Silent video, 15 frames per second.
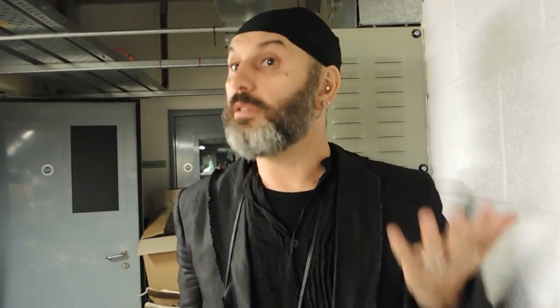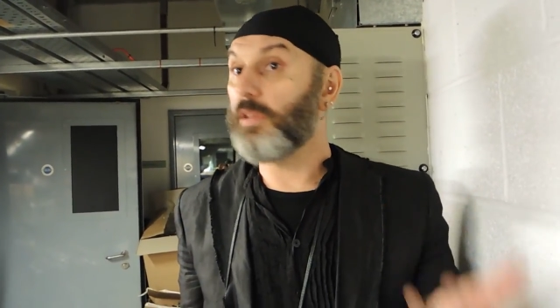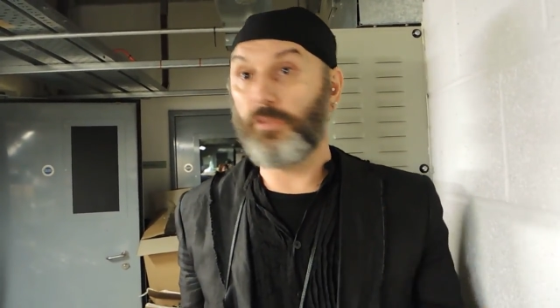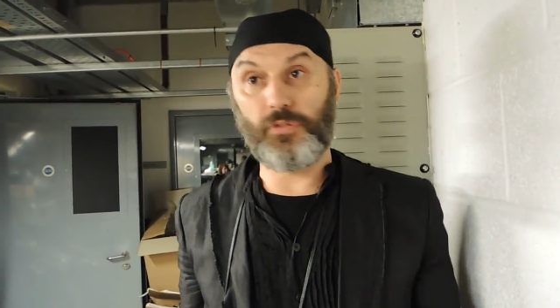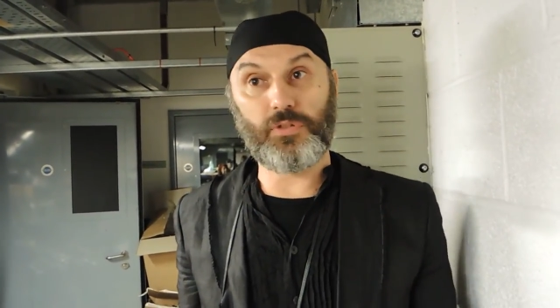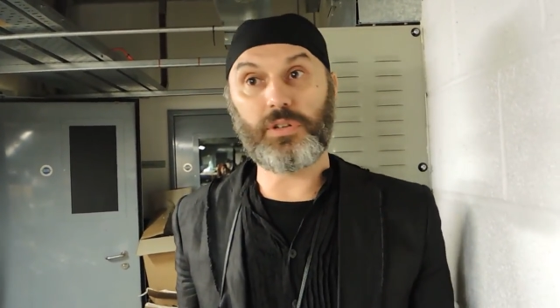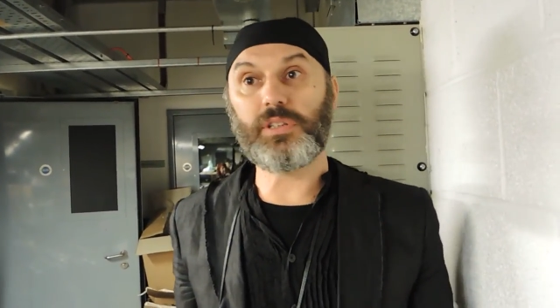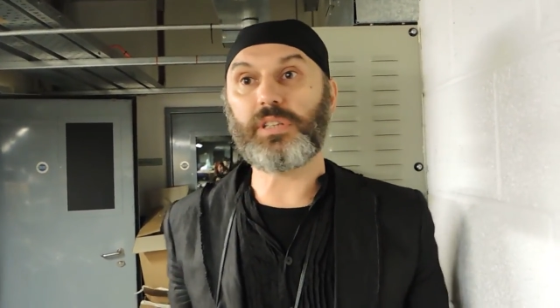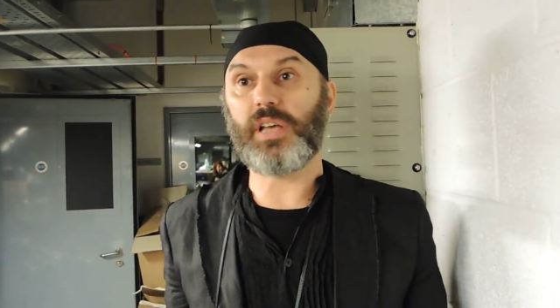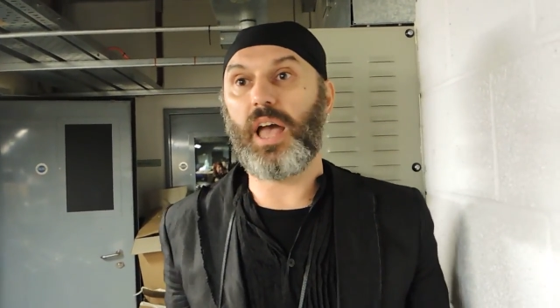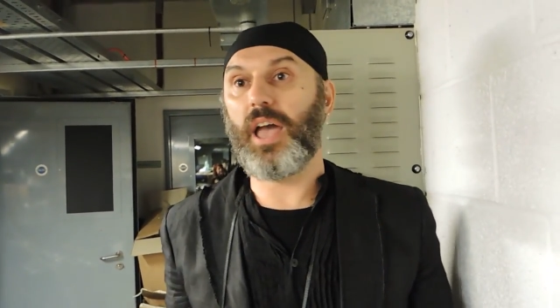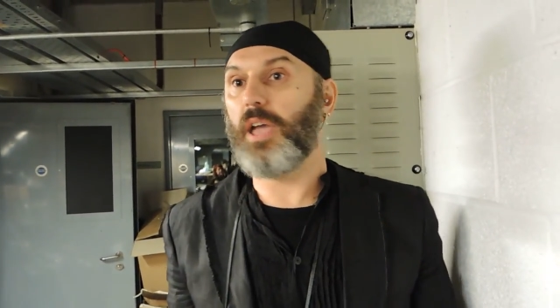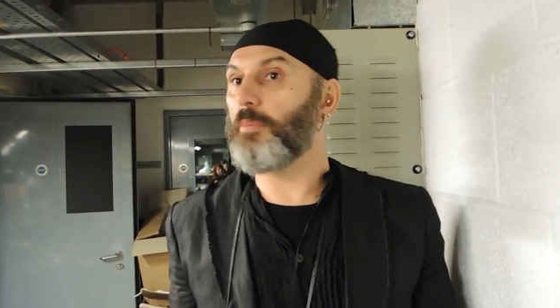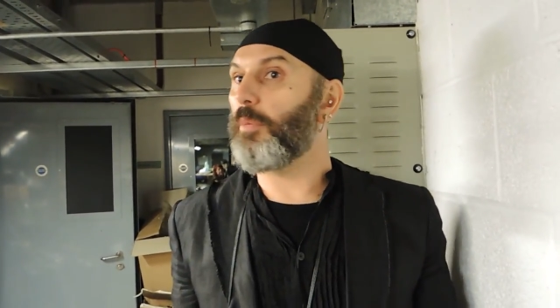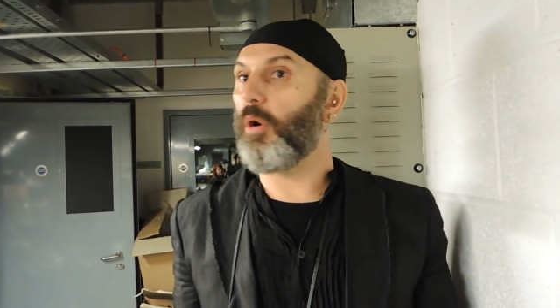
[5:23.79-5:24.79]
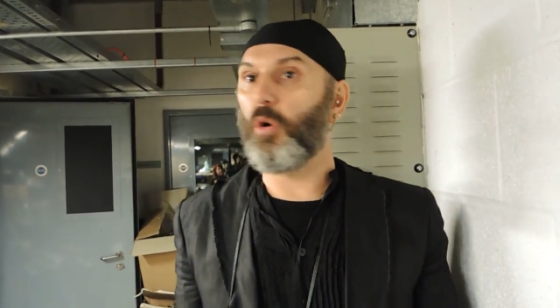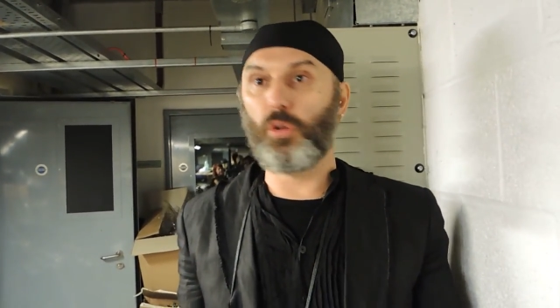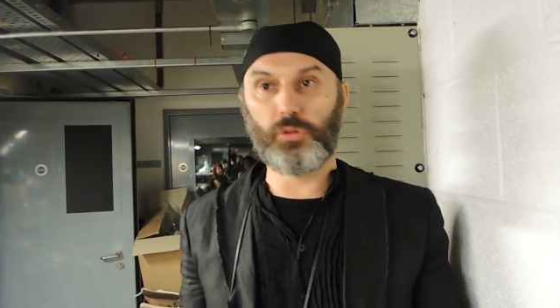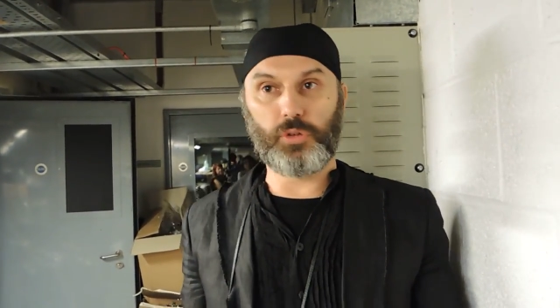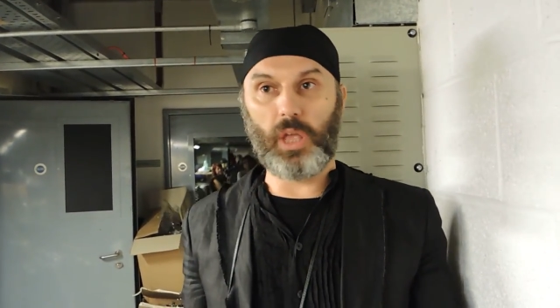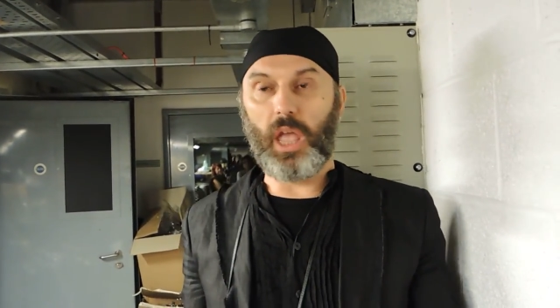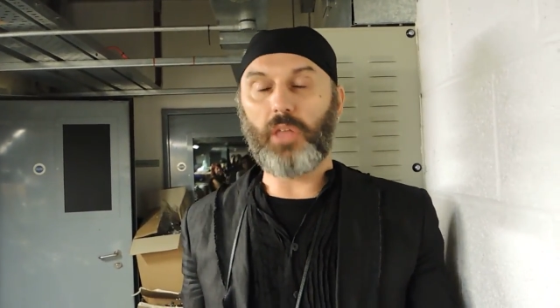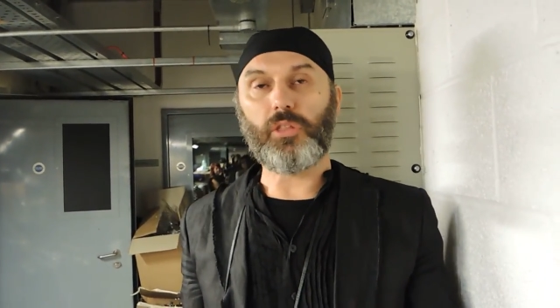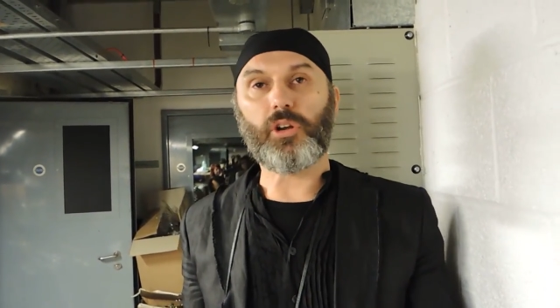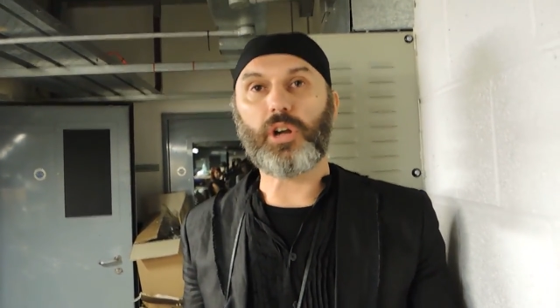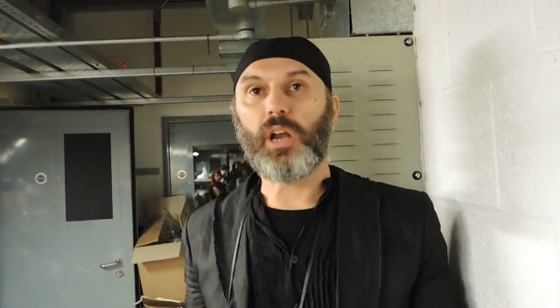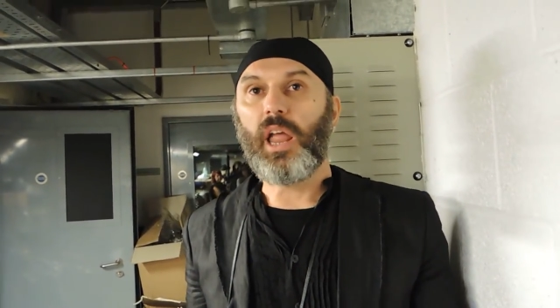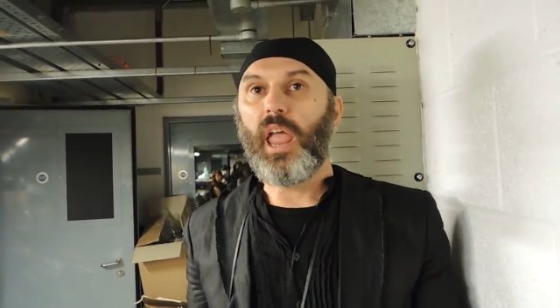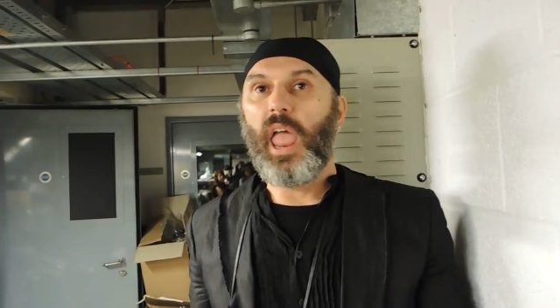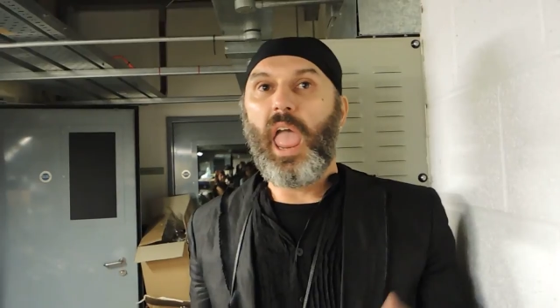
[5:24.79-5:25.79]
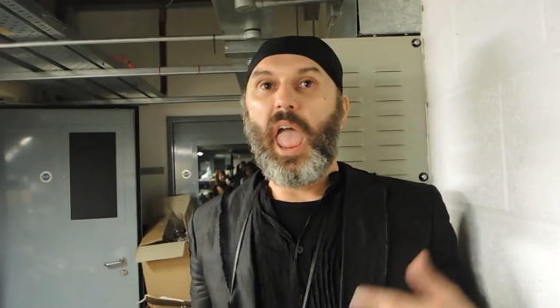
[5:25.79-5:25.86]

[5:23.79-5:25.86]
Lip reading: different time altogether.